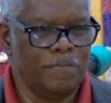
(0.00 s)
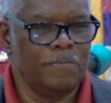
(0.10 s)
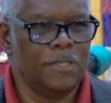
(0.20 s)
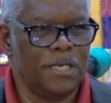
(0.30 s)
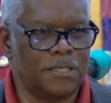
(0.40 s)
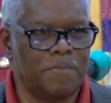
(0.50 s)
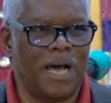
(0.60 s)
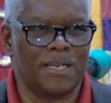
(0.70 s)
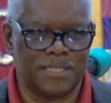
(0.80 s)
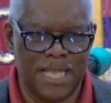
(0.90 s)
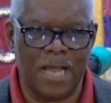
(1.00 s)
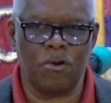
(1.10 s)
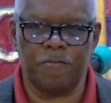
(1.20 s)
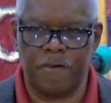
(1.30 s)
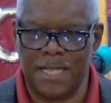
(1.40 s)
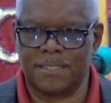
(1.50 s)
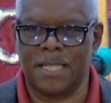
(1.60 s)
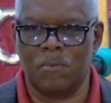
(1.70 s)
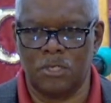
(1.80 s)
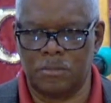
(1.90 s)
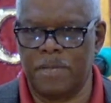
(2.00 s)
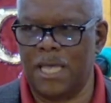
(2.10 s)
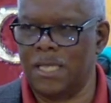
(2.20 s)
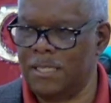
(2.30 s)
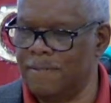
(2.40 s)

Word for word: It's about a sacrifice that was made.